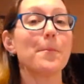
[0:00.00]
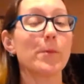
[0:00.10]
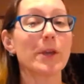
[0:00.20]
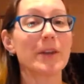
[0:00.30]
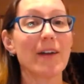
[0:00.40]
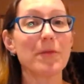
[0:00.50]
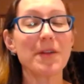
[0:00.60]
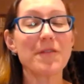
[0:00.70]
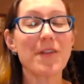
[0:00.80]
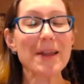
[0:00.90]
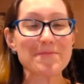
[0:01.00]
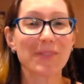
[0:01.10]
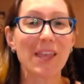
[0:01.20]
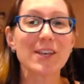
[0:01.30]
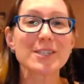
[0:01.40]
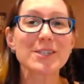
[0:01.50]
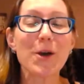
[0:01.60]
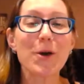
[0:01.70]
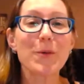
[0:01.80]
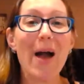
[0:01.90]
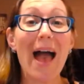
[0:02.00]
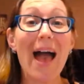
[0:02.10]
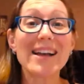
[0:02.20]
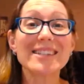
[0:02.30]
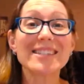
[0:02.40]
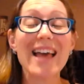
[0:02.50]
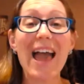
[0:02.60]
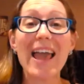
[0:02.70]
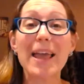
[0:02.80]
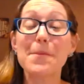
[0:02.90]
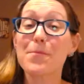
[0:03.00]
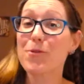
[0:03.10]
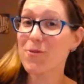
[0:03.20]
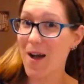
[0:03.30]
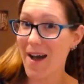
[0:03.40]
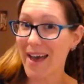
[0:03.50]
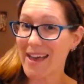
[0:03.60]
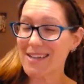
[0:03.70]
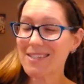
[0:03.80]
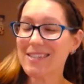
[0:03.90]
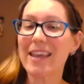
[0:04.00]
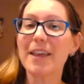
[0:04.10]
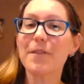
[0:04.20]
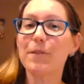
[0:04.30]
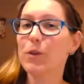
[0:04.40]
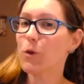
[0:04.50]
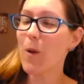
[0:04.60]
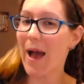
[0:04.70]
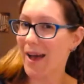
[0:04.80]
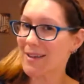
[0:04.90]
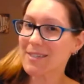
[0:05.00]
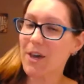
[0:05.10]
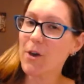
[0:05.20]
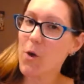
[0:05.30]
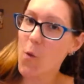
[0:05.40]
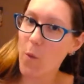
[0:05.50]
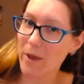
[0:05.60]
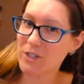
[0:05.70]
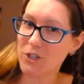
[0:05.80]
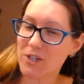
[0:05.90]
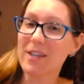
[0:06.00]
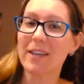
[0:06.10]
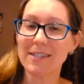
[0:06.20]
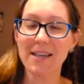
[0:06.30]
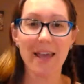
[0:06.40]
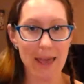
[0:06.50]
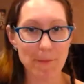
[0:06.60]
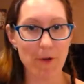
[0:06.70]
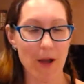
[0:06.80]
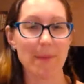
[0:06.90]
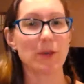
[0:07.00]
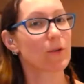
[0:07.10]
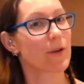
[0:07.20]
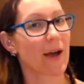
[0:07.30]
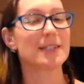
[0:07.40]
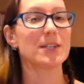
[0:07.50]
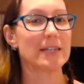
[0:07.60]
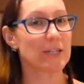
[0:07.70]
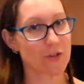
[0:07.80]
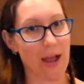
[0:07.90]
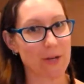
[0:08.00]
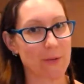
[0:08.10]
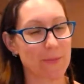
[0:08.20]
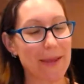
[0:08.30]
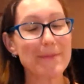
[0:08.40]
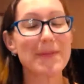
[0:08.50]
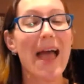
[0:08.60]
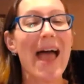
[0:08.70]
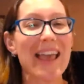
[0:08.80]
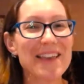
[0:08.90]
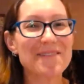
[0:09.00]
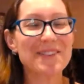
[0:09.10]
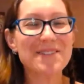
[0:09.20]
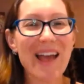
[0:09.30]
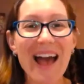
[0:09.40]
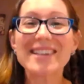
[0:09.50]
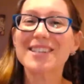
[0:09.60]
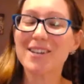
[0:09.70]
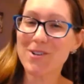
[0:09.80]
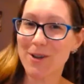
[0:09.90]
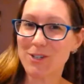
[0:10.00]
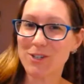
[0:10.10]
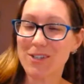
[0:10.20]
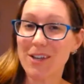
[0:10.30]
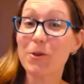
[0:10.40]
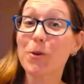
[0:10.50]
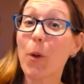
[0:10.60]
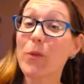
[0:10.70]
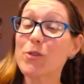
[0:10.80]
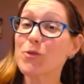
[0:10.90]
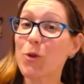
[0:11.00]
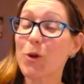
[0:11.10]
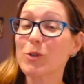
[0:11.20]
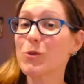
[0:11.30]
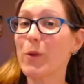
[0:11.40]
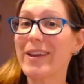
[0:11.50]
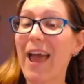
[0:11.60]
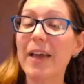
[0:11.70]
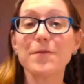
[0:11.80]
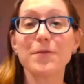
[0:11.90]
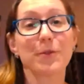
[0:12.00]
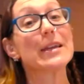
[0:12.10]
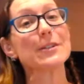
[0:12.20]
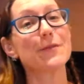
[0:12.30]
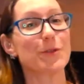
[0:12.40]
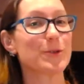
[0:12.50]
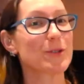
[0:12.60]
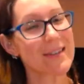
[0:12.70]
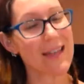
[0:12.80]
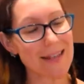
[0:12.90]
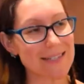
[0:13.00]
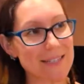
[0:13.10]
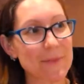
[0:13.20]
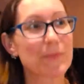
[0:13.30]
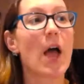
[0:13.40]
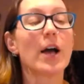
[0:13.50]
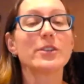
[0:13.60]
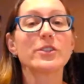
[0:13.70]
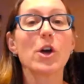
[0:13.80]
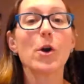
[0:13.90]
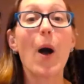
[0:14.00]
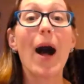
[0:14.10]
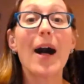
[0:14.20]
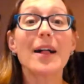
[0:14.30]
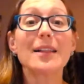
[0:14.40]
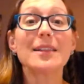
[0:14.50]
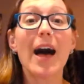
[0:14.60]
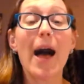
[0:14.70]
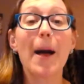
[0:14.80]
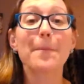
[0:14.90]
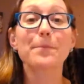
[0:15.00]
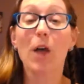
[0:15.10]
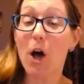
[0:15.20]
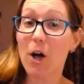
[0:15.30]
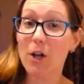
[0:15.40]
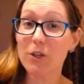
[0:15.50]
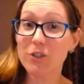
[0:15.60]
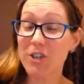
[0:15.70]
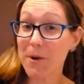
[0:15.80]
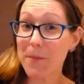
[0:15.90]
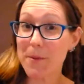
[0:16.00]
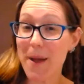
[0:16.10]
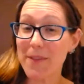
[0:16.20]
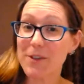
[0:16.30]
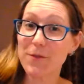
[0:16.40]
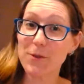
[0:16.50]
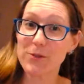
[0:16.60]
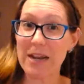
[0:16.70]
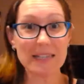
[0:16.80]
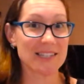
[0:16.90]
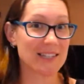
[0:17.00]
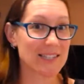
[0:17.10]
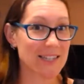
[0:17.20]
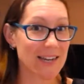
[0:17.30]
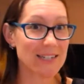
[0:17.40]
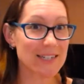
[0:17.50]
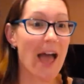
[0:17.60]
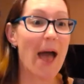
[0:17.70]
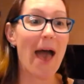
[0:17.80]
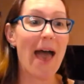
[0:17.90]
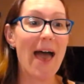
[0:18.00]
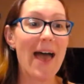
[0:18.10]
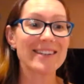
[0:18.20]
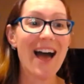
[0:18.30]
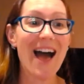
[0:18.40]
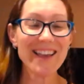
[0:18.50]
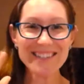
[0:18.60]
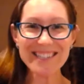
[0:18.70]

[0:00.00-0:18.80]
We could have a bit of fun. So as a prize, if you ask a question, yes, I am bribing you guys to interact with me. If you ask a question, you'll go in the draw to win a free diffuser necklace. So I'll share a bit about the diffuser necklace in a second. And hi,